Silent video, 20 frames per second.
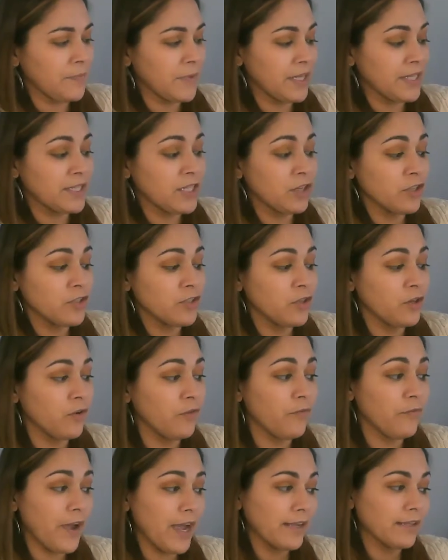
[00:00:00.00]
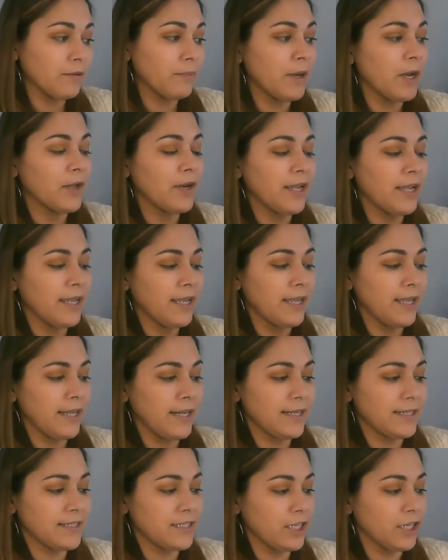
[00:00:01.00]
It tells you a fact about it.
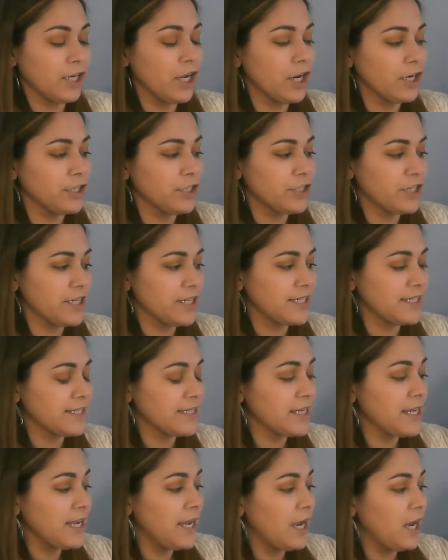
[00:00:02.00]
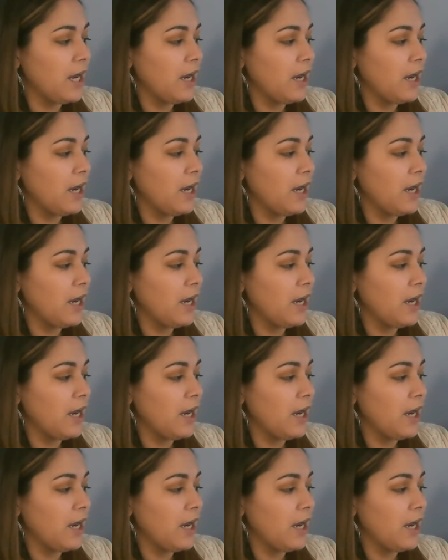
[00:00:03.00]
It is the largest.